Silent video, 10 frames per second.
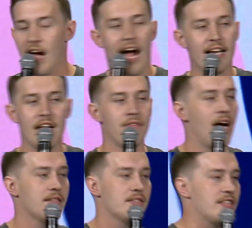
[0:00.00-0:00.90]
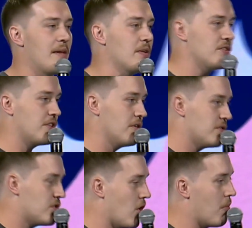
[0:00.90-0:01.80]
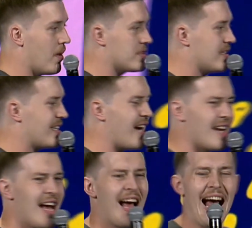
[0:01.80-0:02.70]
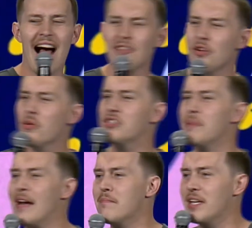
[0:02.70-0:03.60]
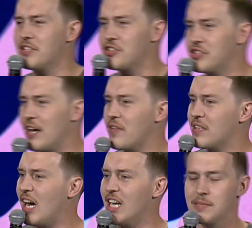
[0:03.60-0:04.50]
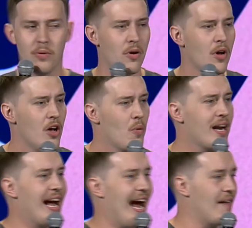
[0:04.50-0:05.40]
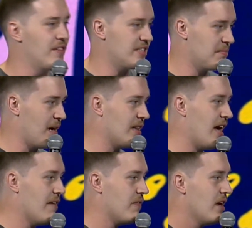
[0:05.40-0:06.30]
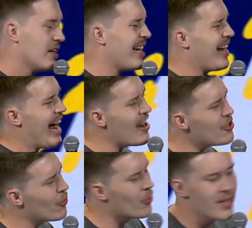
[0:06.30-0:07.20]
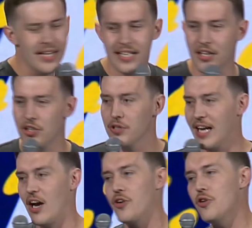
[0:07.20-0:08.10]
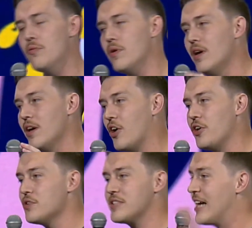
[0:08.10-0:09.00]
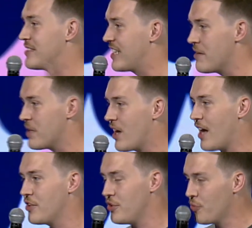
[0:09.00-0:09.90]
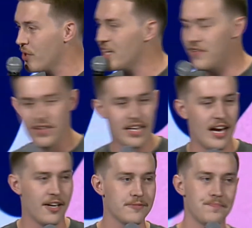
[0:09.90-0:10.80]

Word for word: I give God the same excuse so much. It's like, God, how do you expect me to share the gospel when I have this in my life? God, how are you really gonna use like are you are you just out to get me, God? Do you really even care?